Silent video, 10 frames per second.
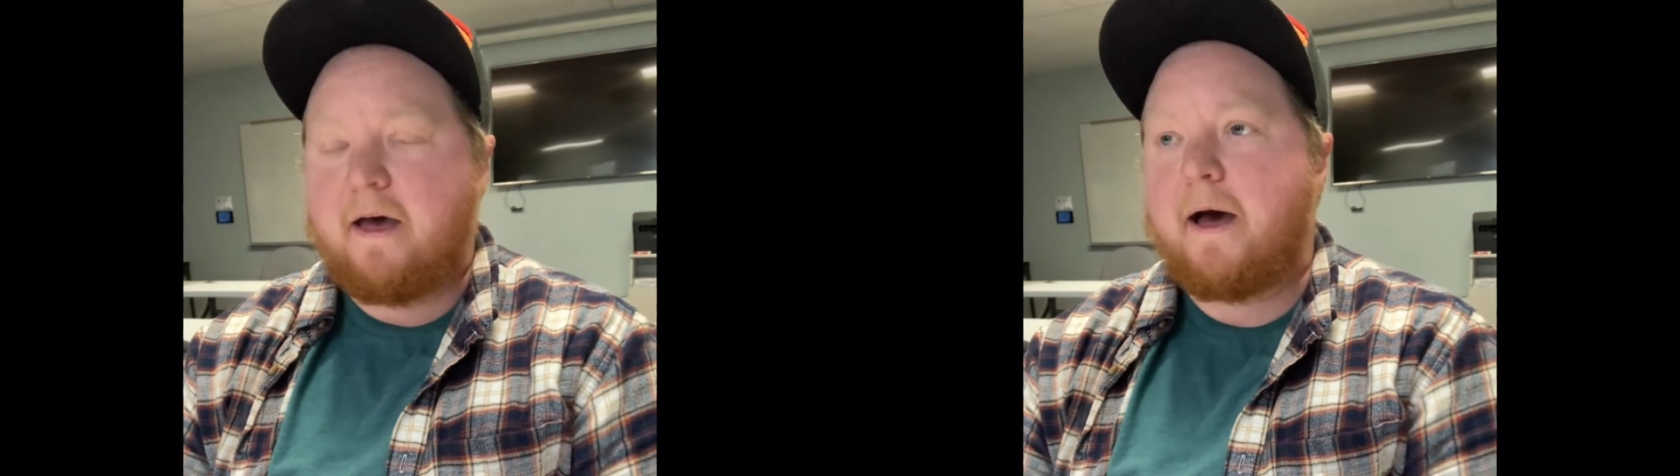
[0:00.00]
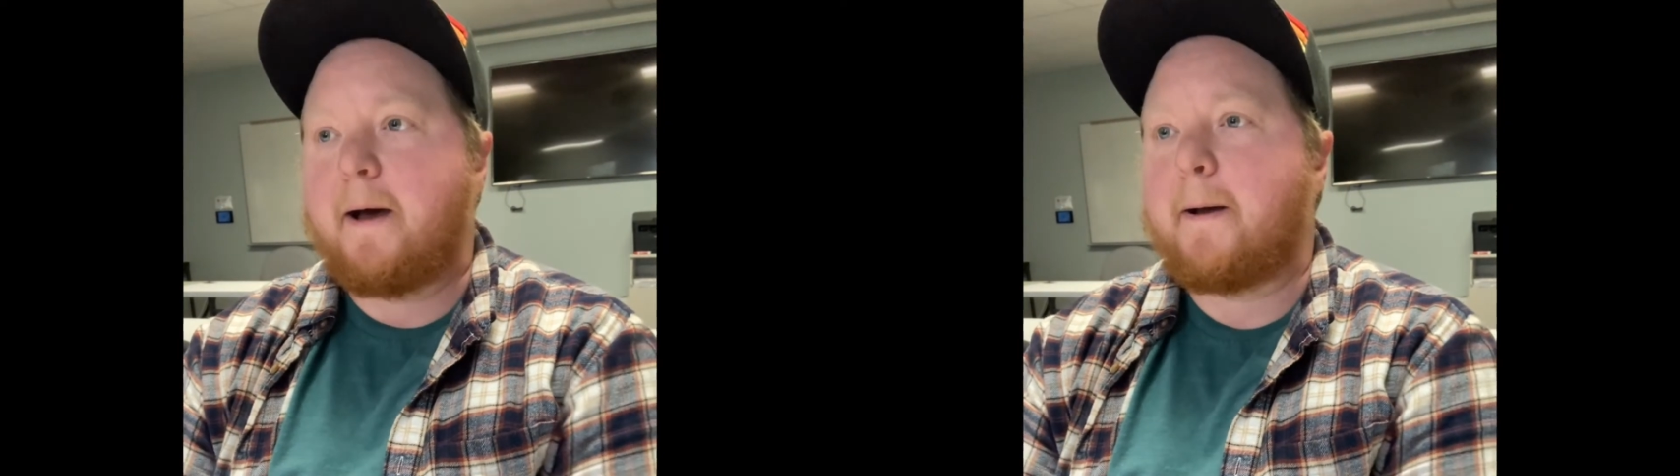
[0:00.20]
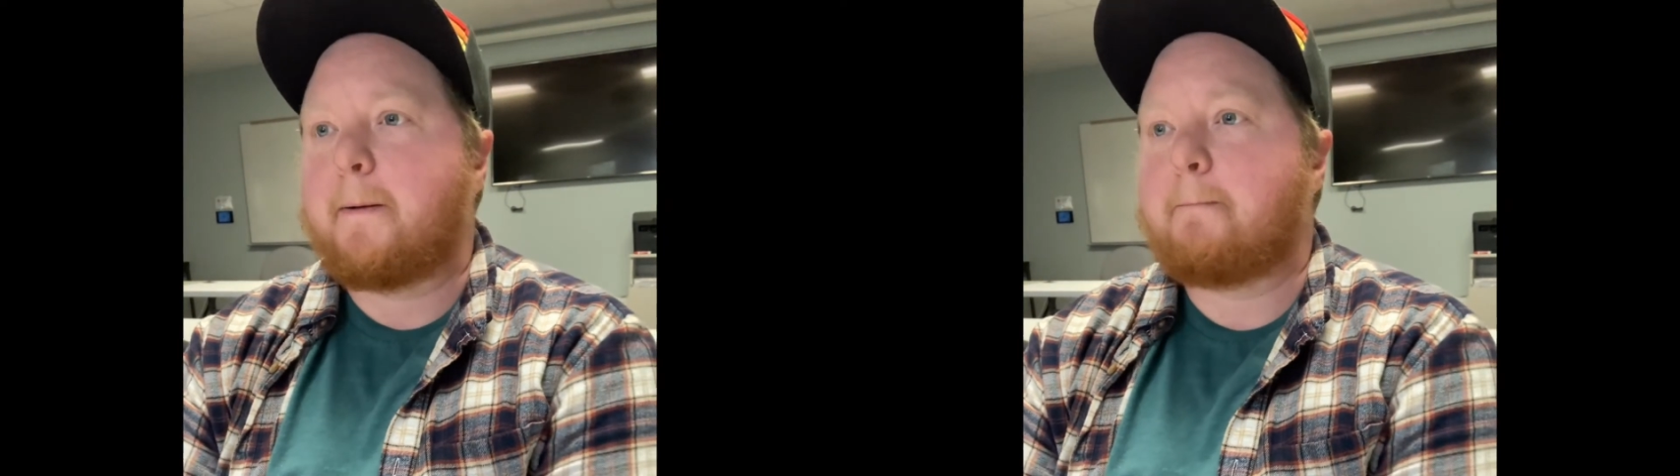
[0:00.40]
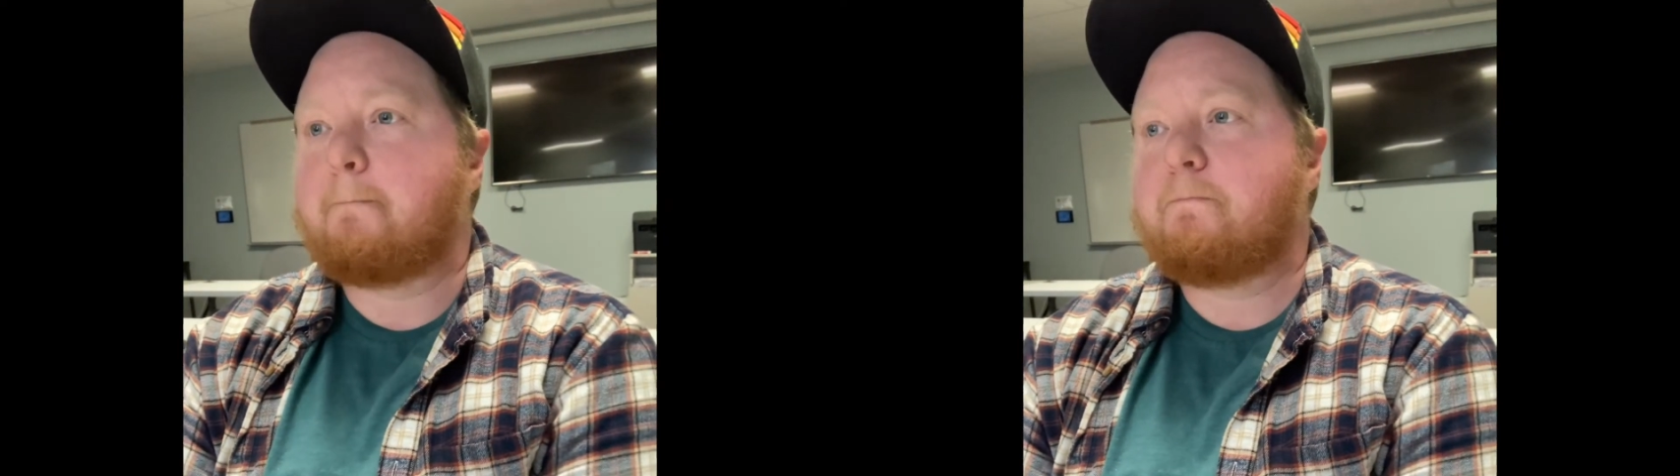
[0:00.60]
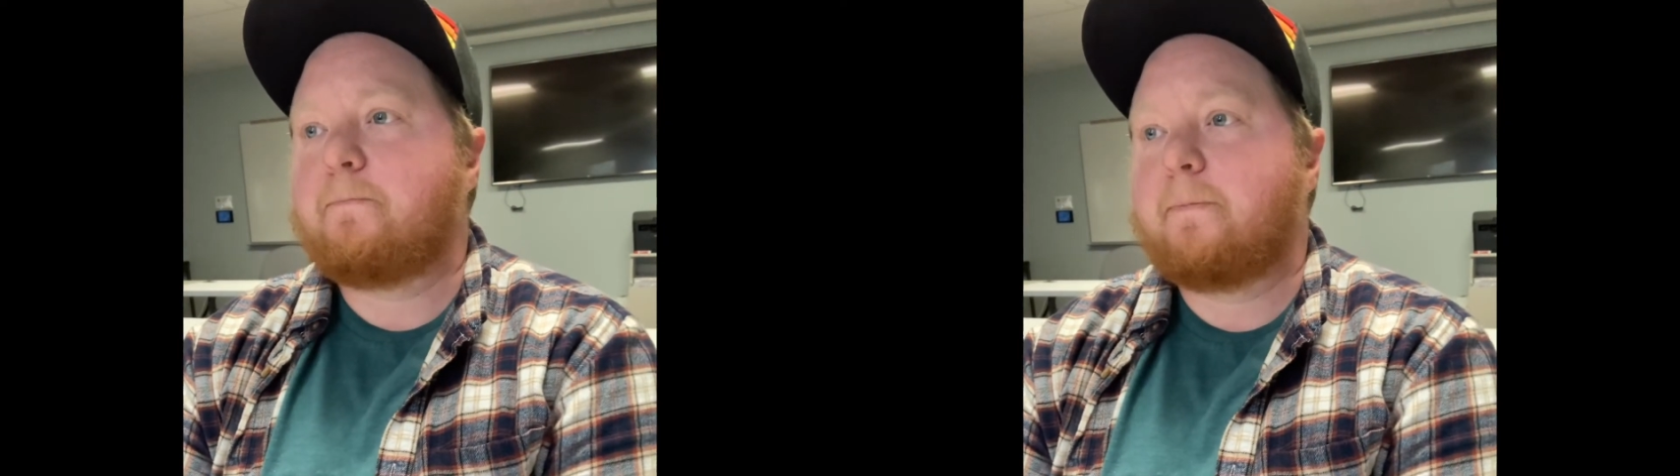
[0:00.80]

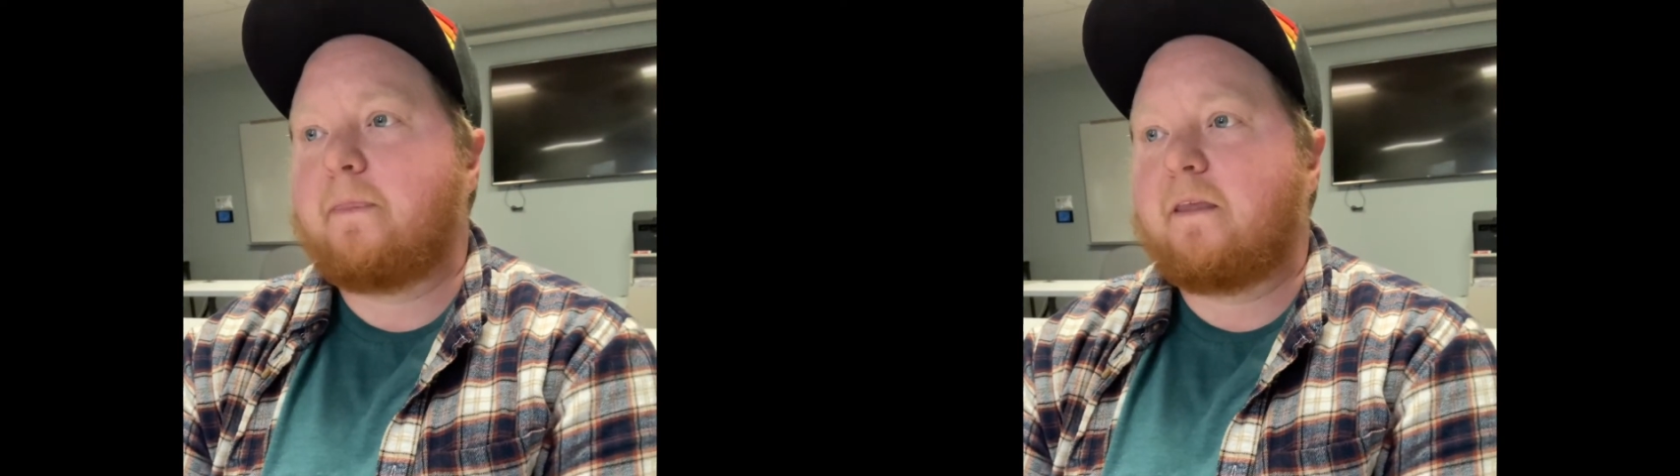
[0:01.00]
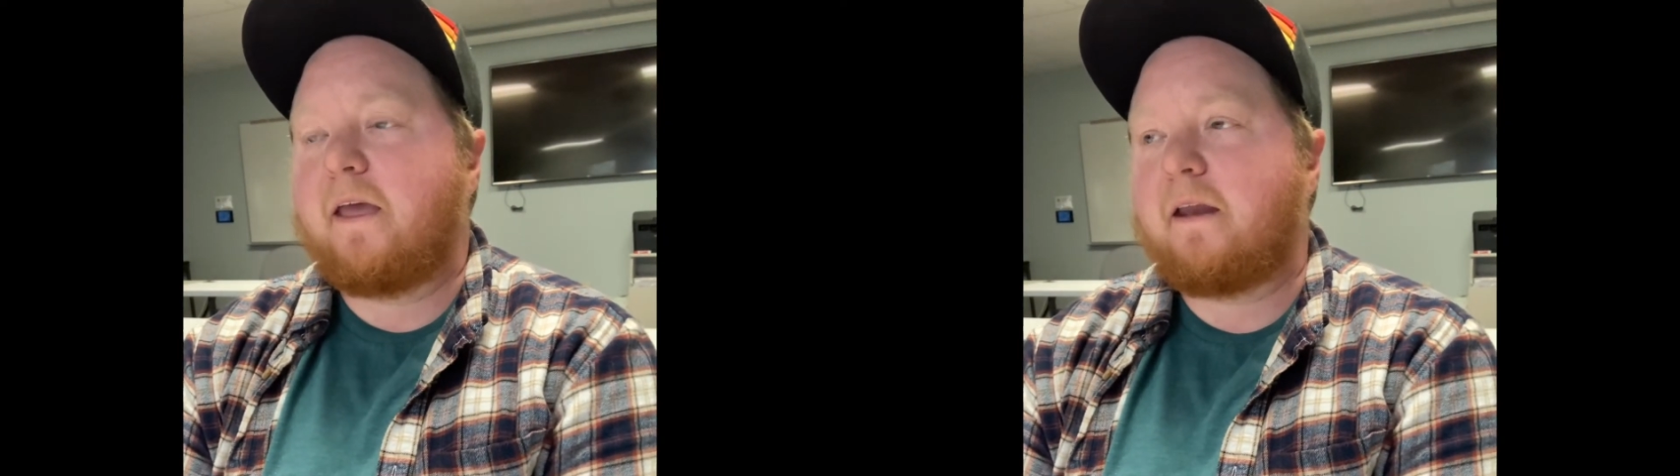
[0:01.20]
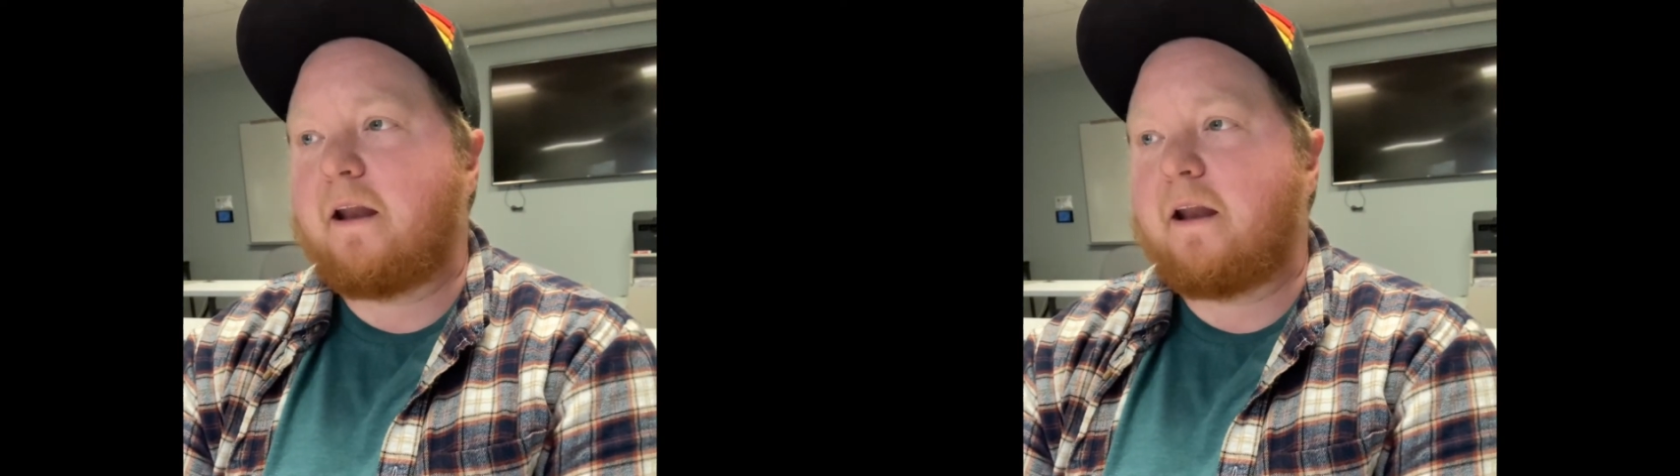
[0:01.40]
and